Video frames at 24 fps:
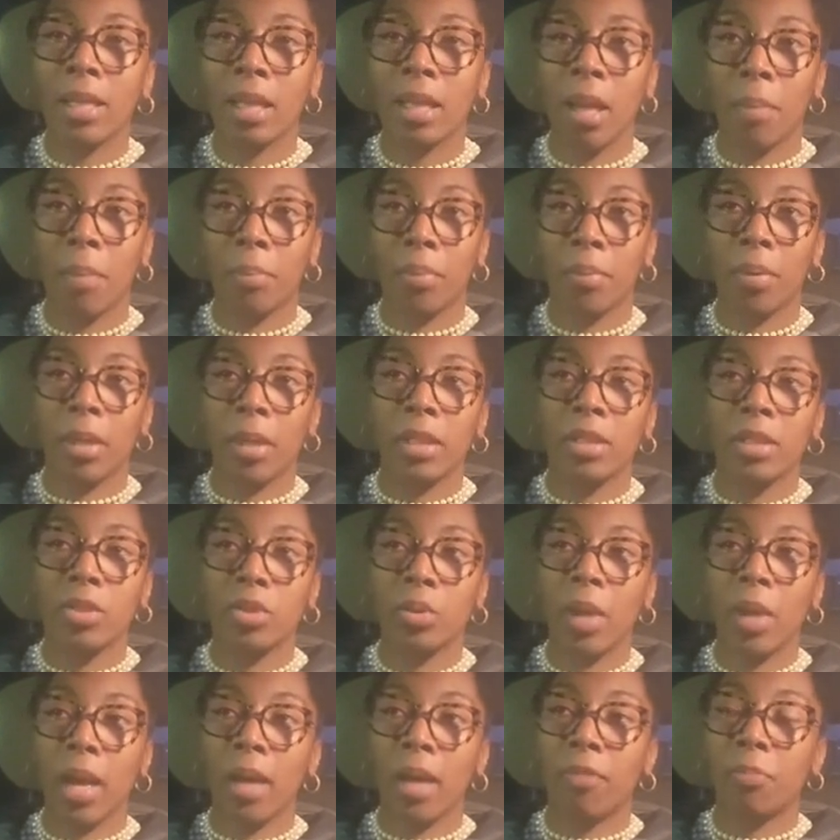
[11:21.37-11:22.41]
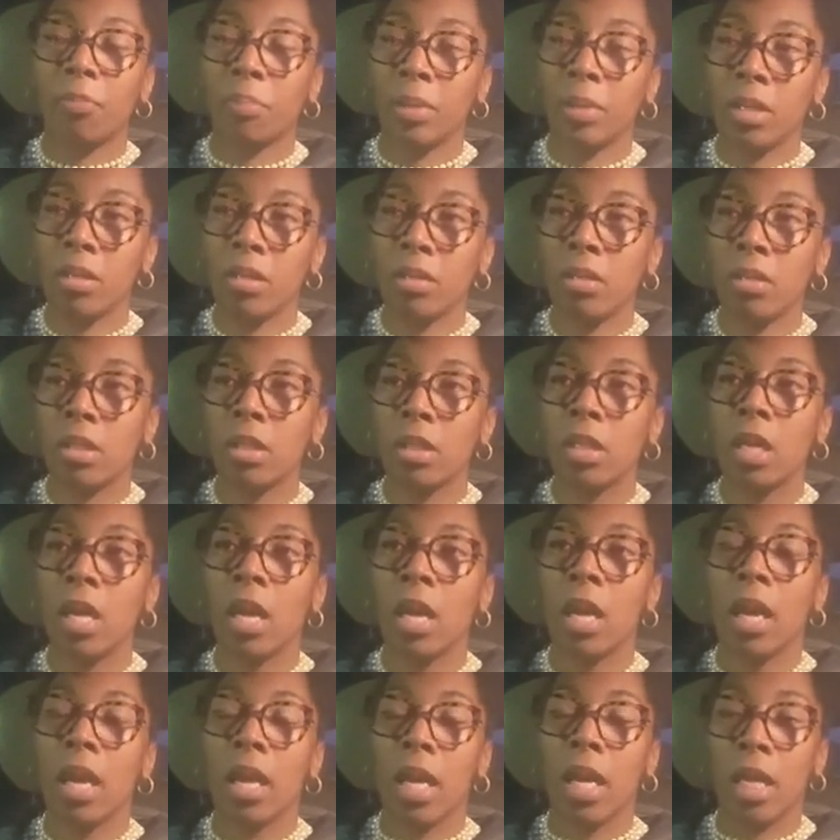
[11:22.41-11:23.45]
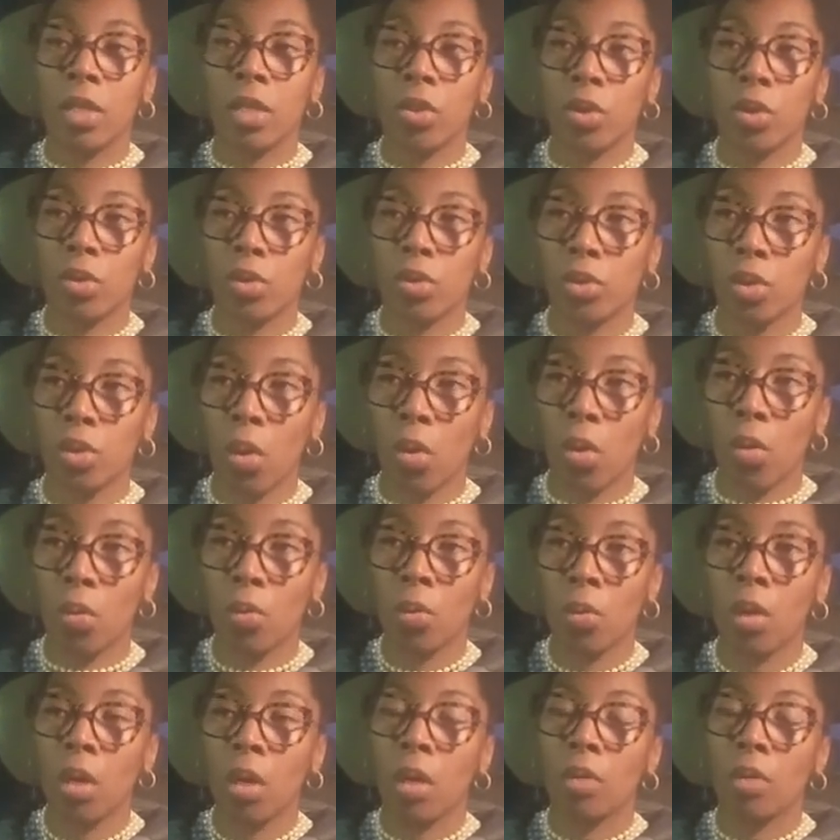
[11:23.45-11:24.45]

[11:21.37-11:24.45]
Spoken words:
And I pray that you have peace in your soul.